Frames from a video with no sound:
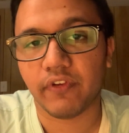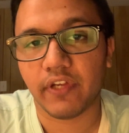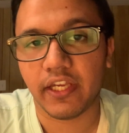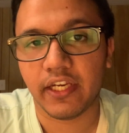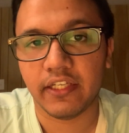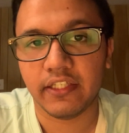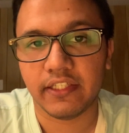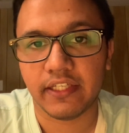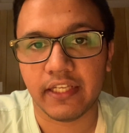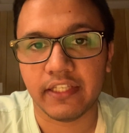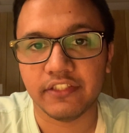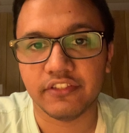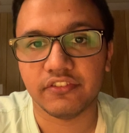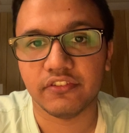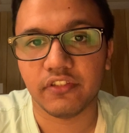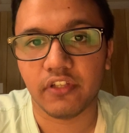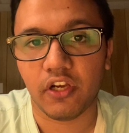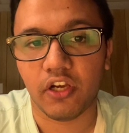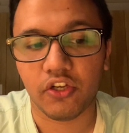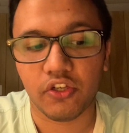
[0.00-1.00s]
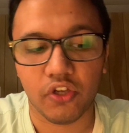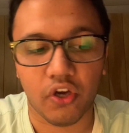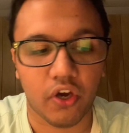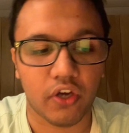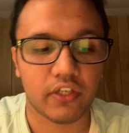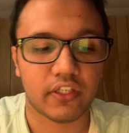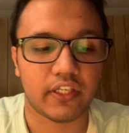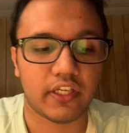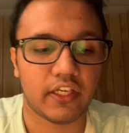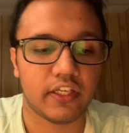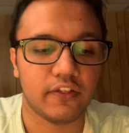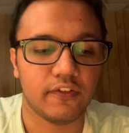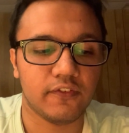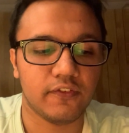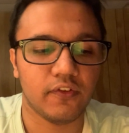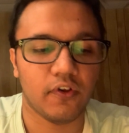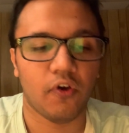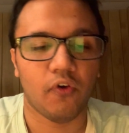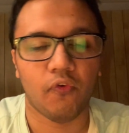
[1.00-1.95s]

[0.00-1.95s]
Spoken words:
intentional tort is